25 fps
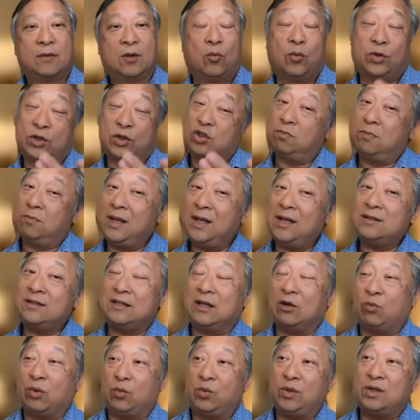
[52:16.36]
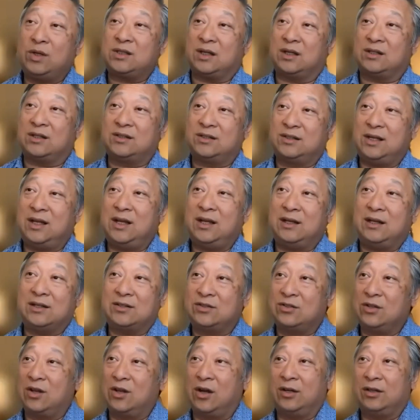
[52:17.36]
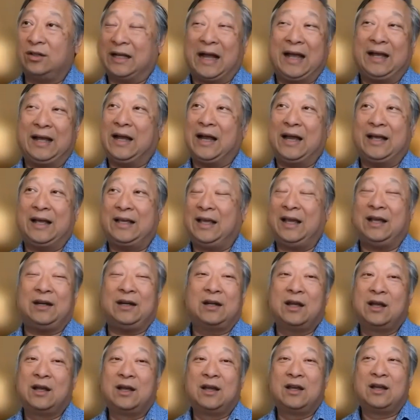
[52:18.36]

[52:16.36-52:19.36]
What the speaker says: Which means that when we succeed, it's not I can't,